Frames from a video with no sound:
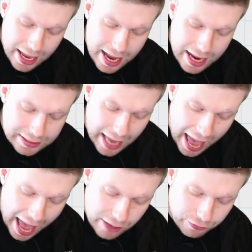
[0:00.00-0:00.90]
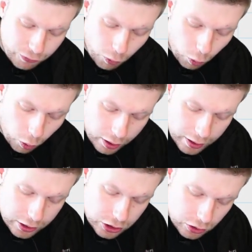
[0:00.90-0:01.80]
is add 4.
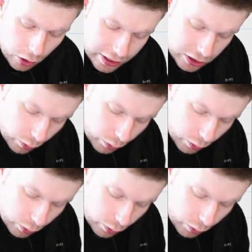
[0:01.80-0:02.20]
So you notice that we